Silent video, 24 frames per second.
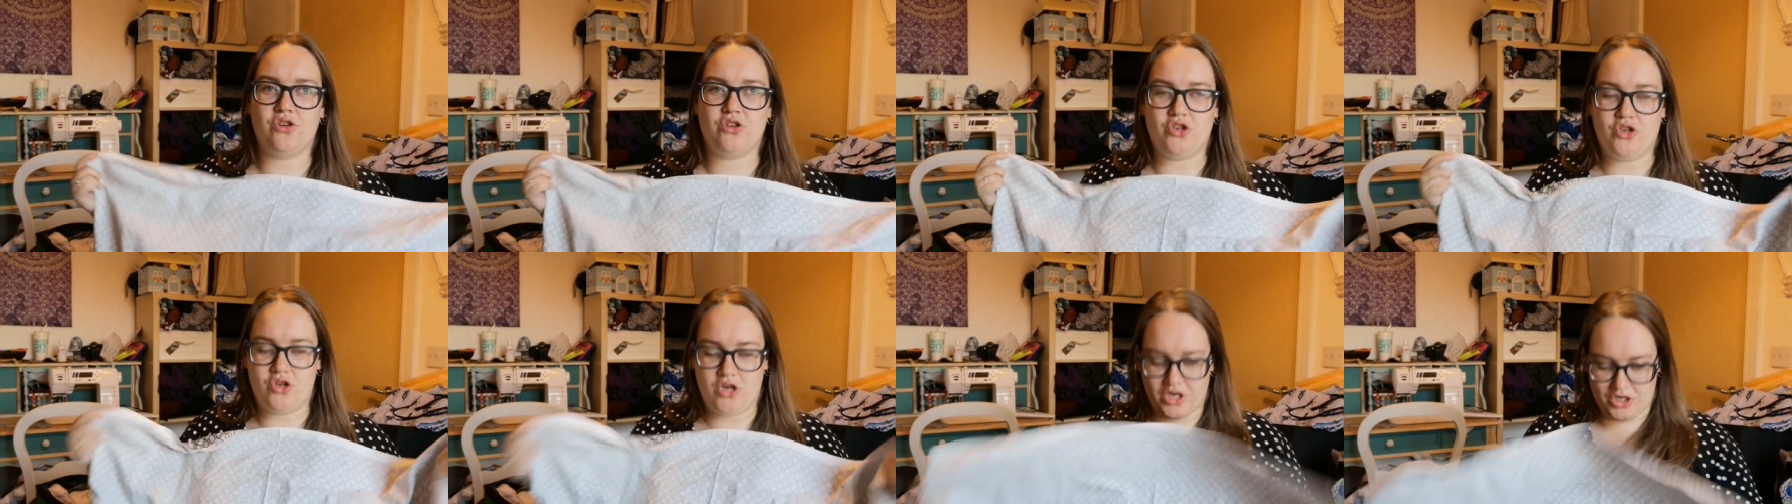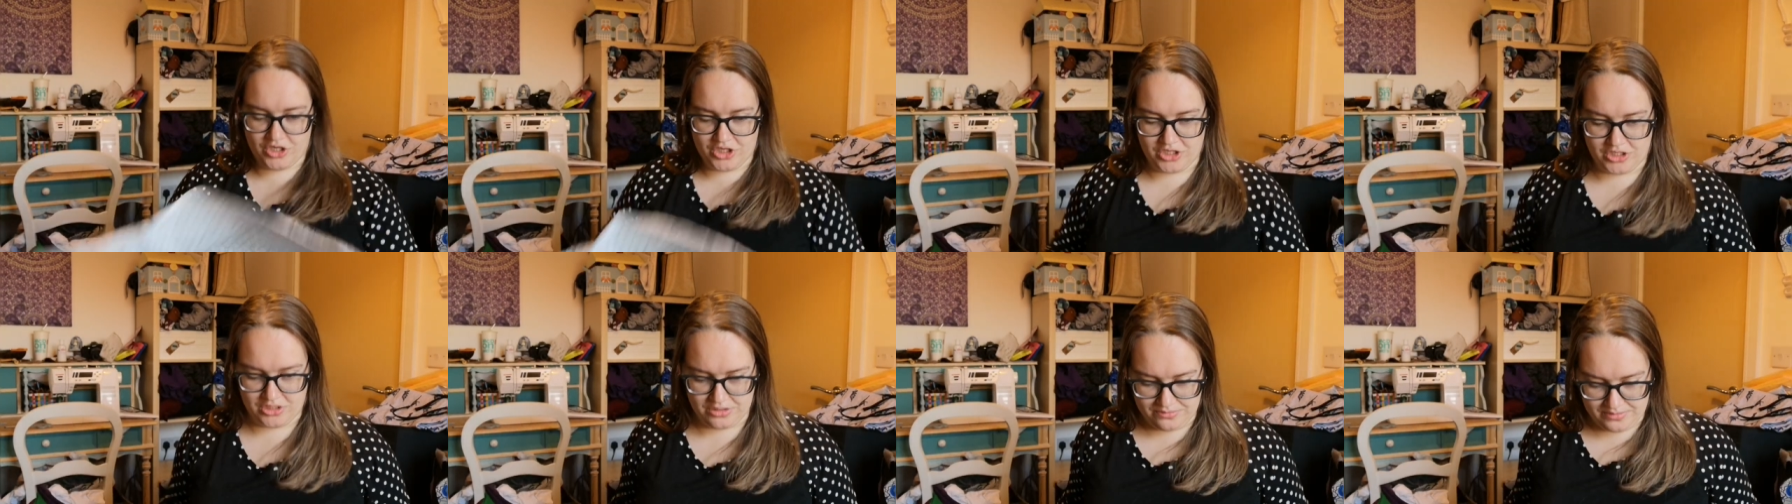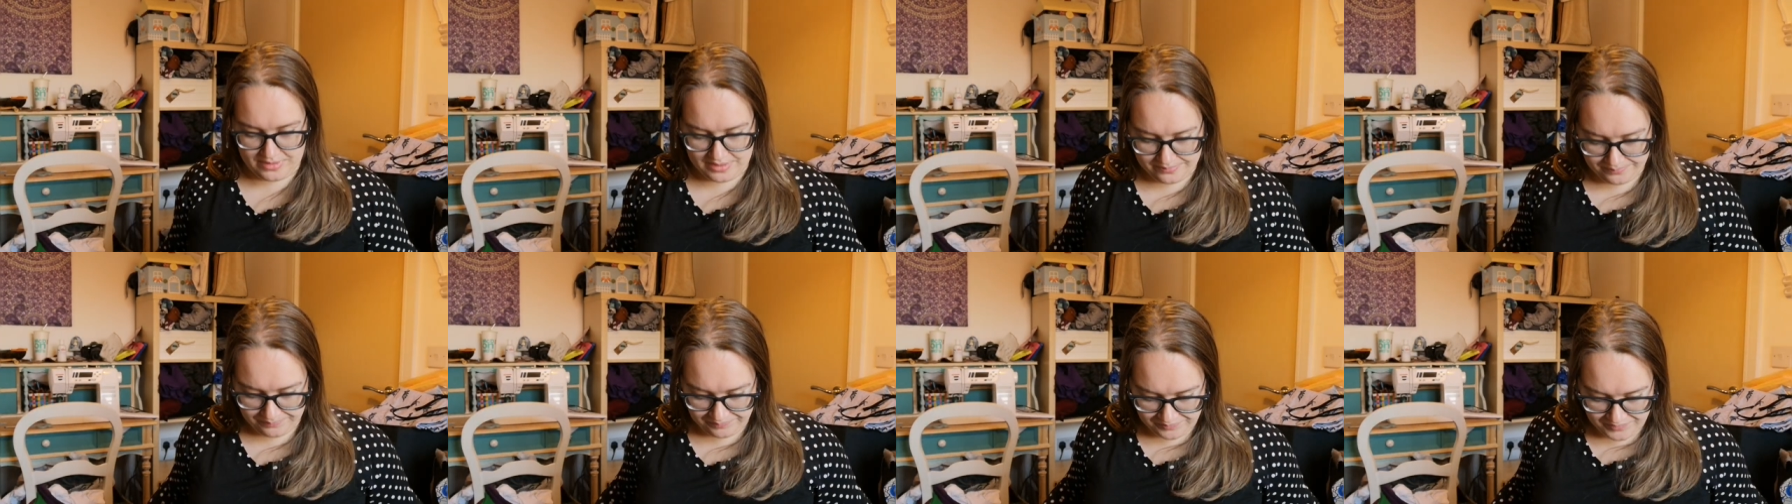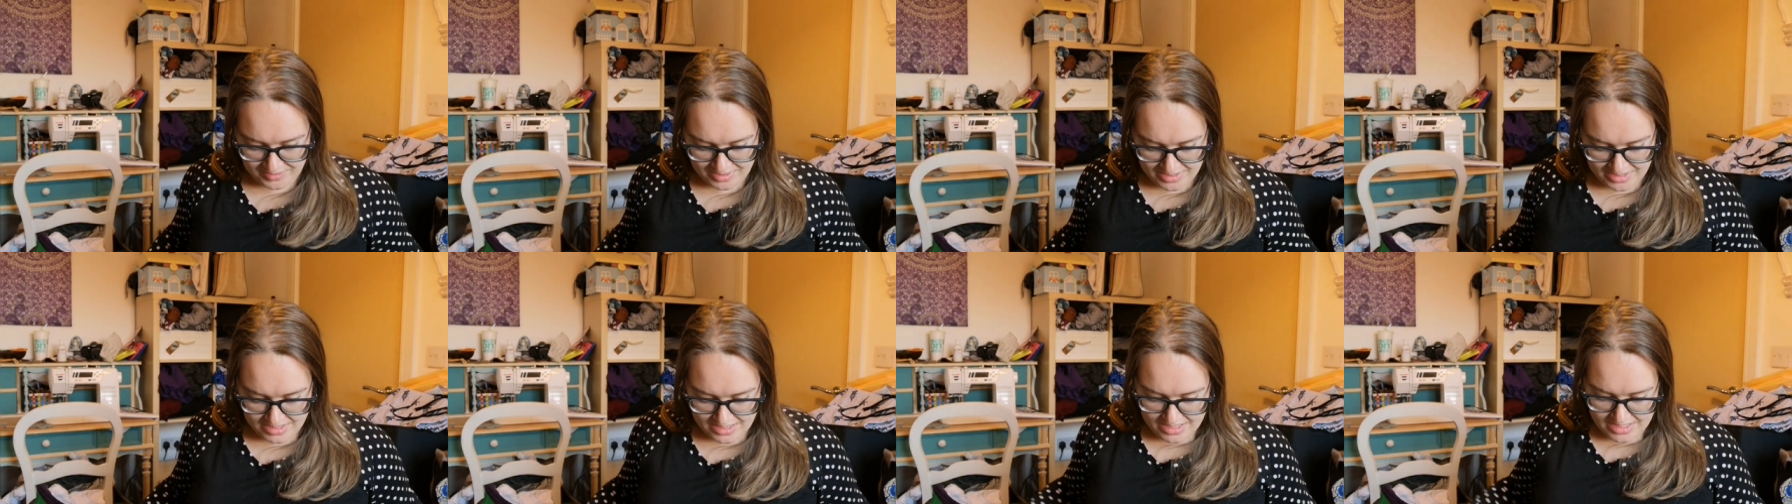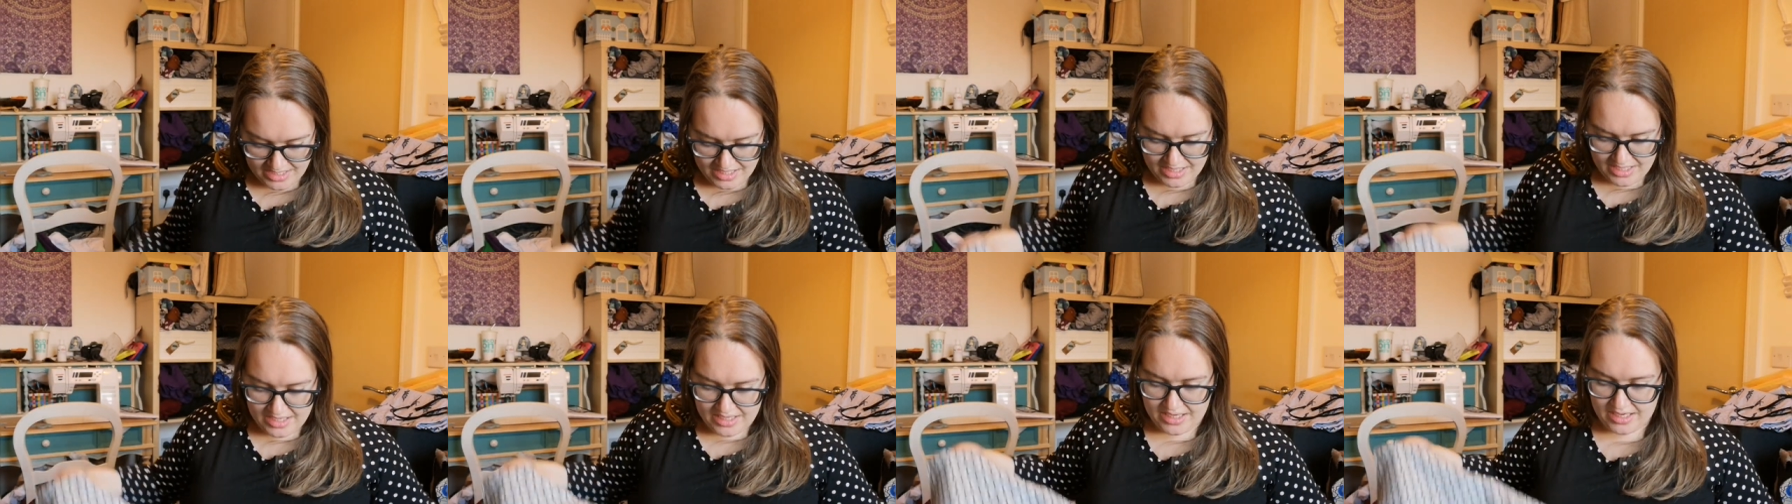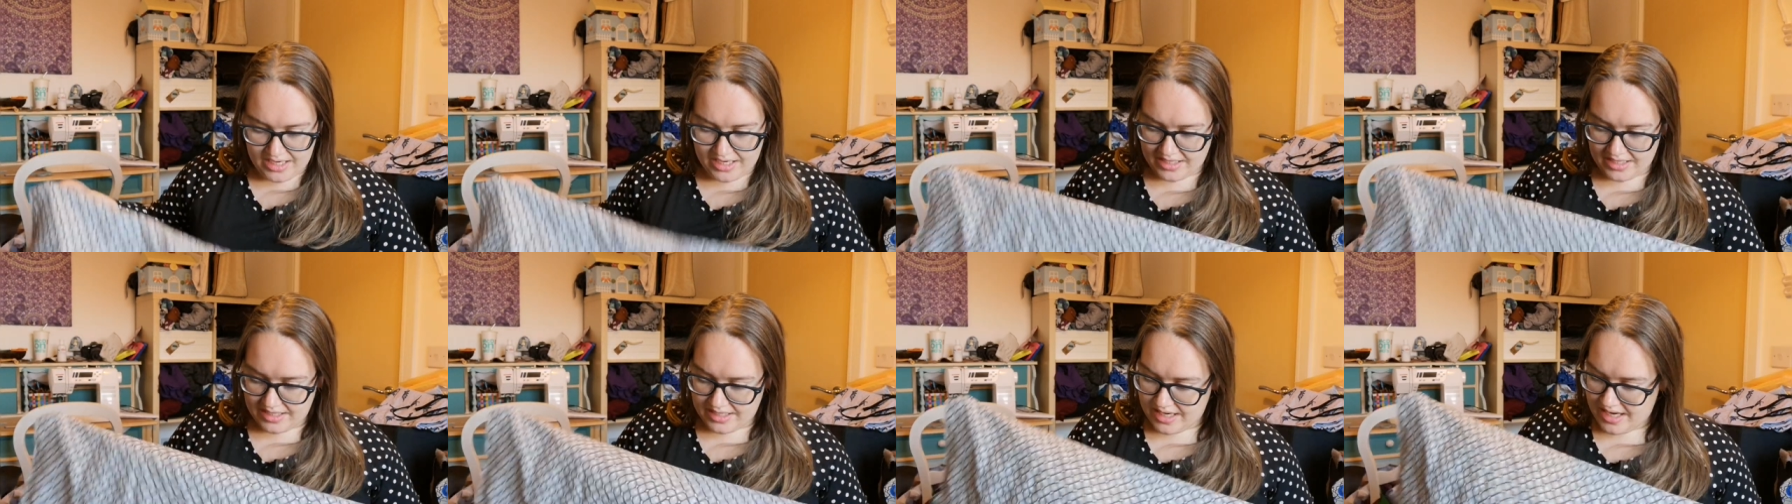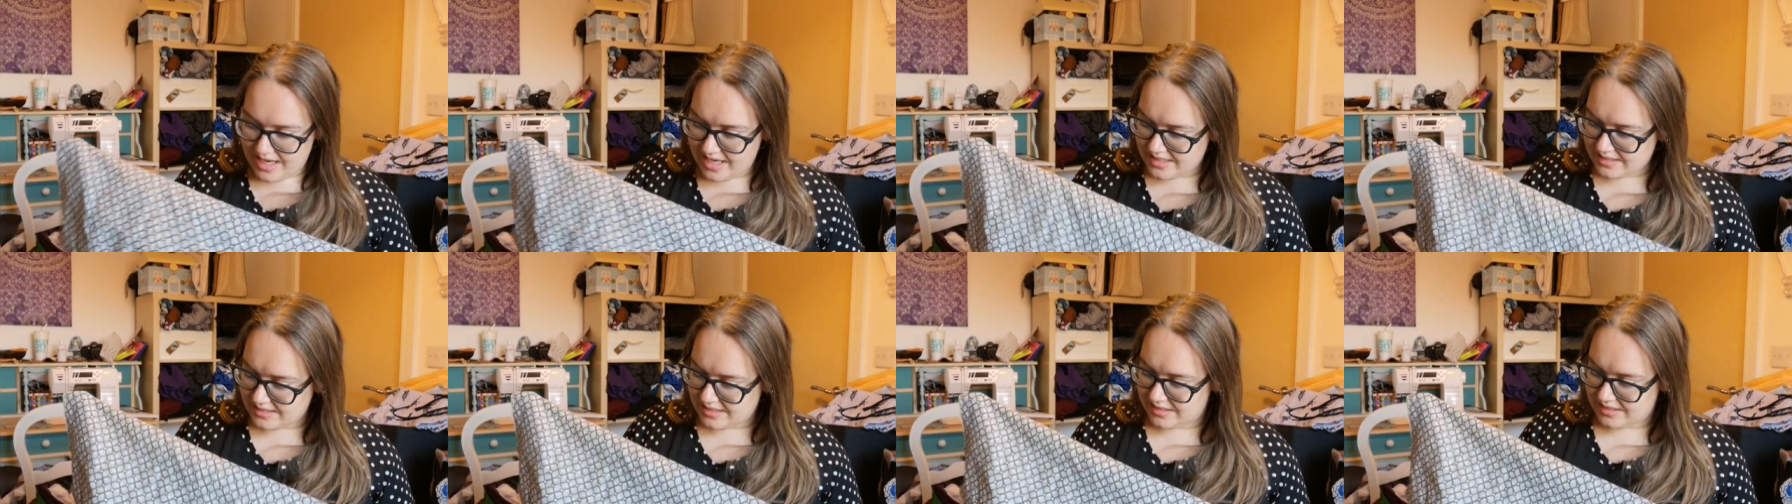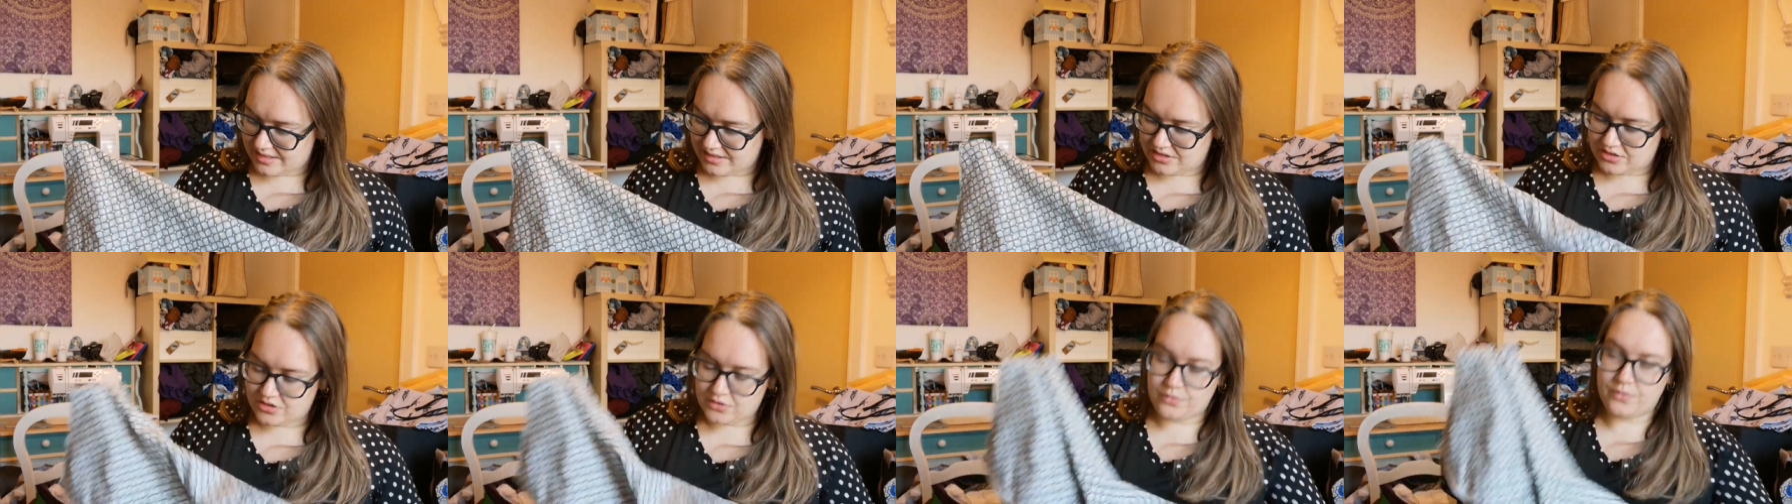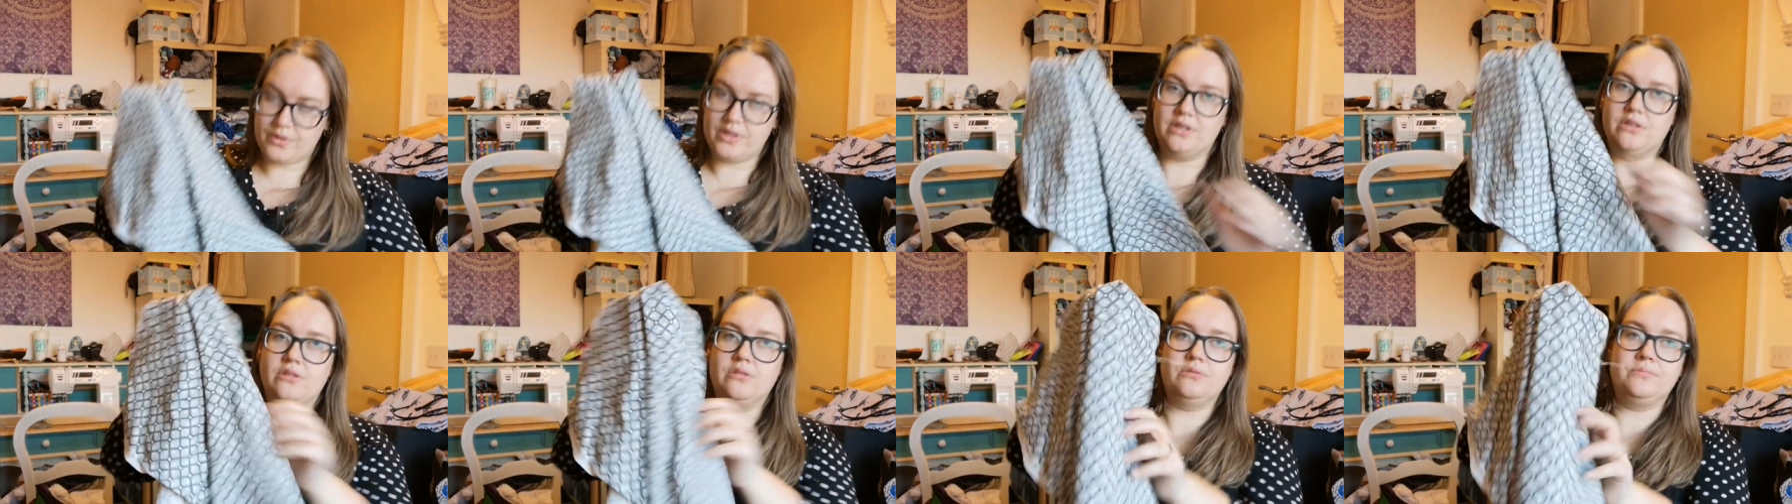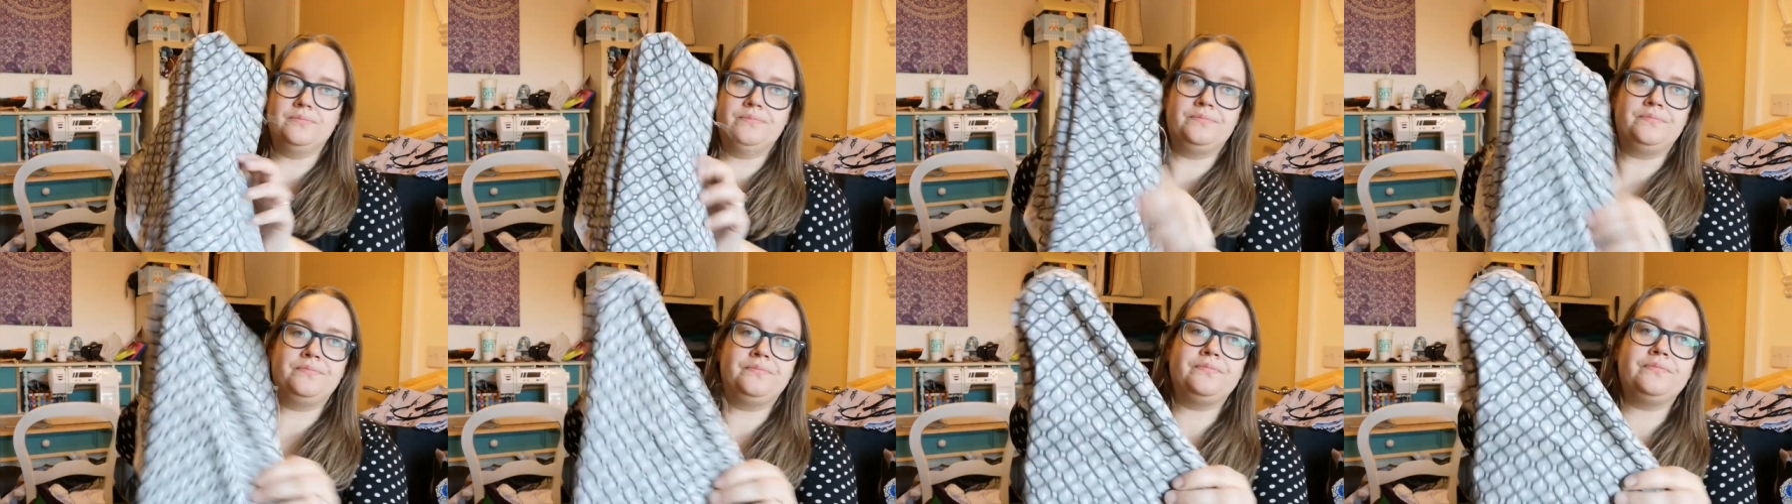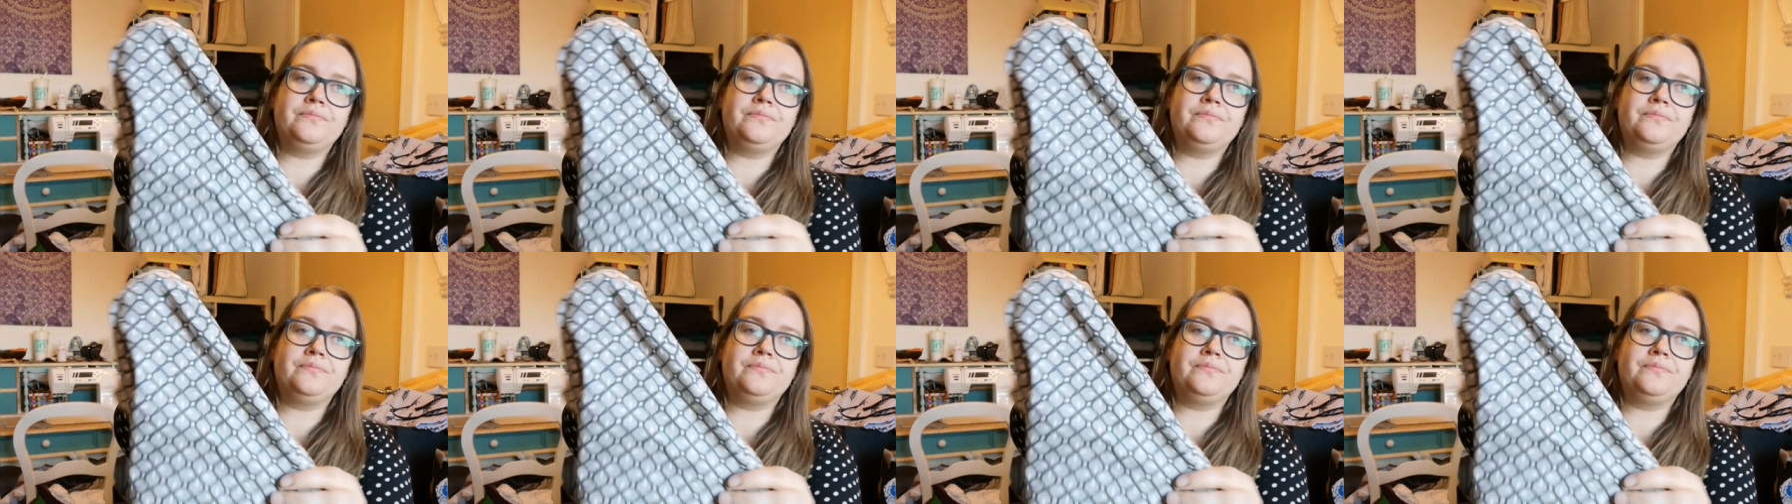structure to it. And it has like a twill.